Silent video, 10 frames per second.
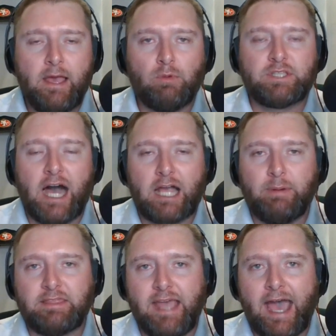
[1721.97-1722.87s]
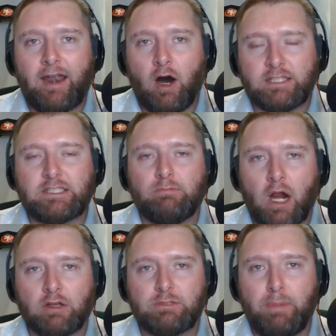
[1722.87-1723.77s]
We'll talk about that on
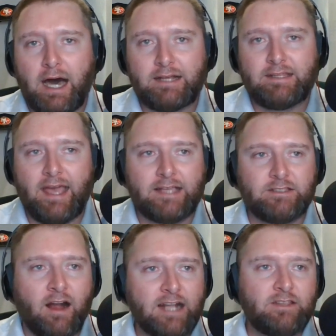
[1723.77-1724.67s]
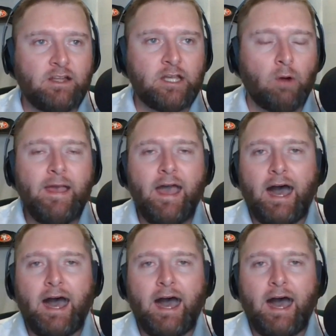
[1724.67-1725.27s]
tomorrow's podcast. All right, so there you go.